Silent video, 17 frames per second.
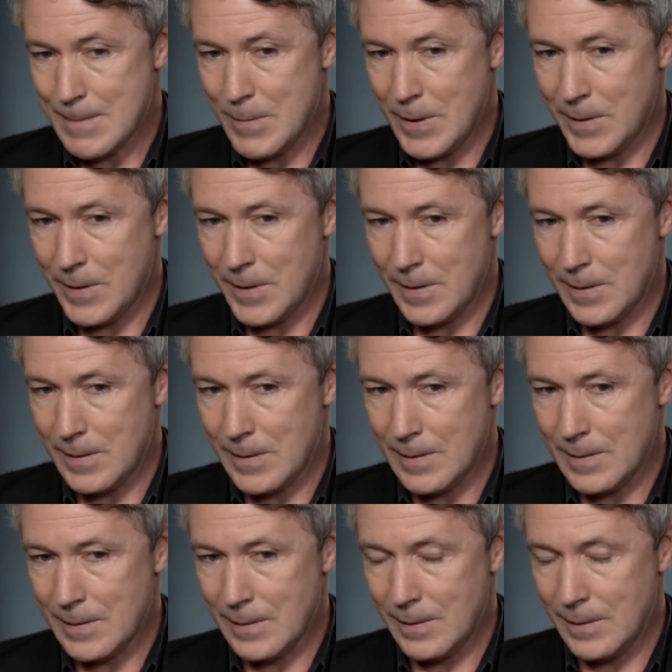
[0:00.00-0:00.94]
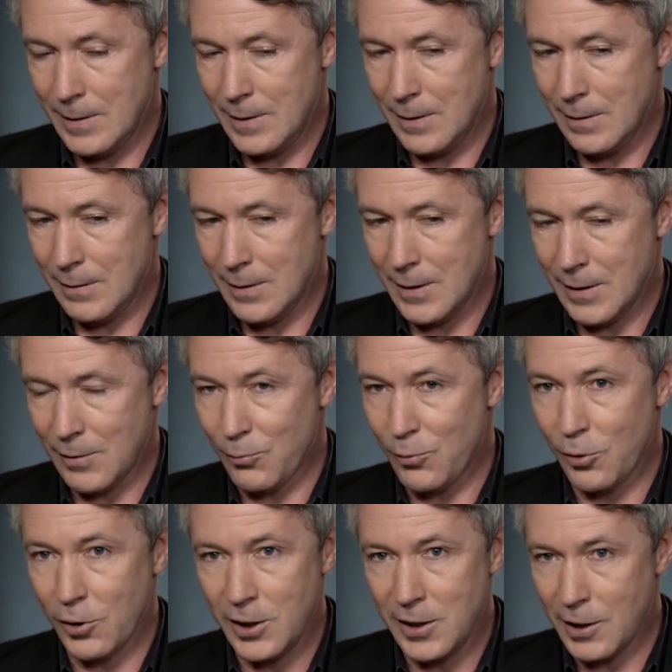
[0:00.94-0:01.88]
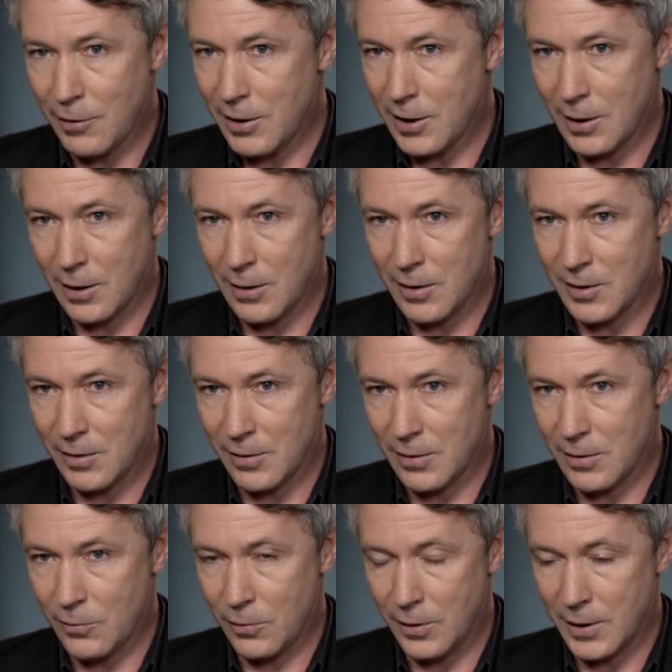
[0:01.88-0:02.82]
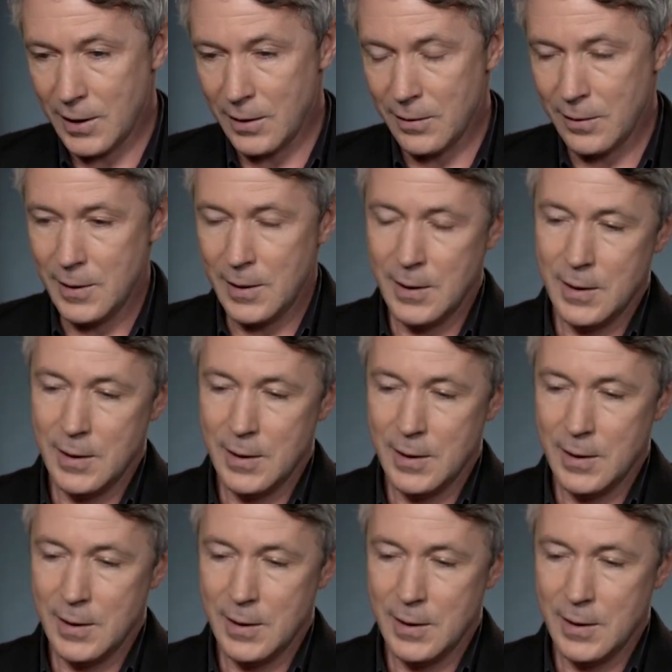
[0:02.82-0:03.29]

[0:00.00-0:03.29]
with the Roy Neary character and all that.